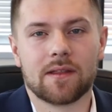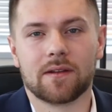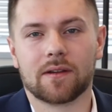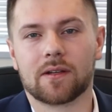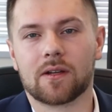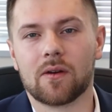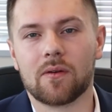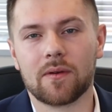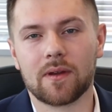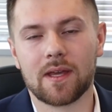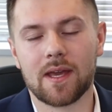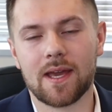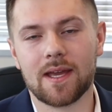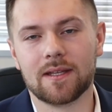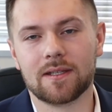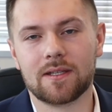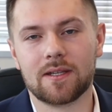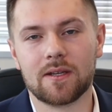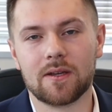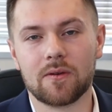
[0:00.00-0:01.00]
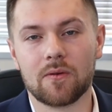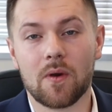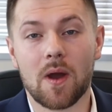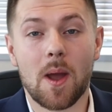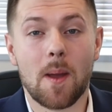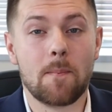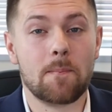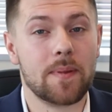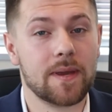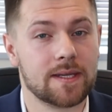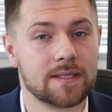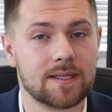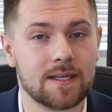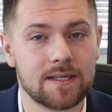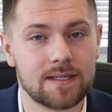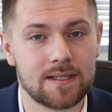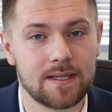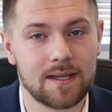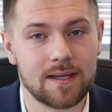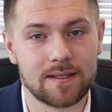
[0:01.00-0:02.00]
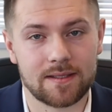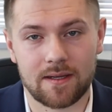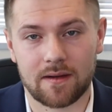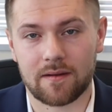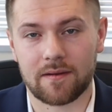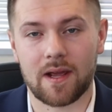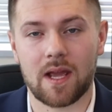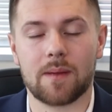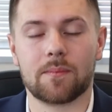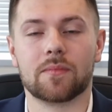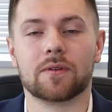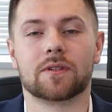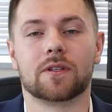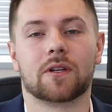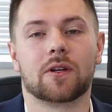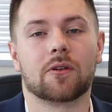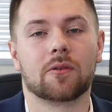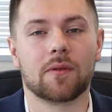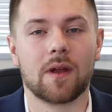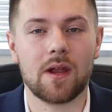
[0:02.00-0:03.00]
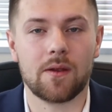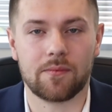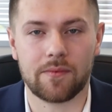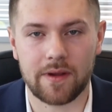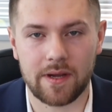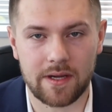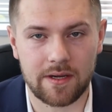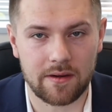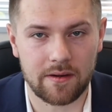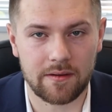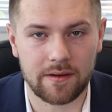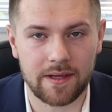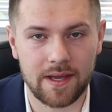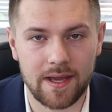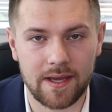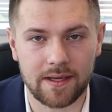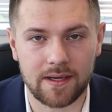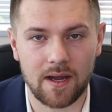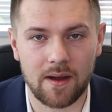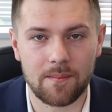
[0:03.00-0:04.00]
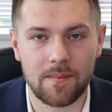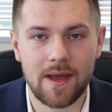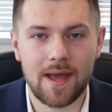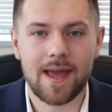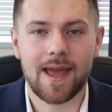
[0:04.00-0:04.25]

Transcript: they're going into businesses that are able to create recurring income,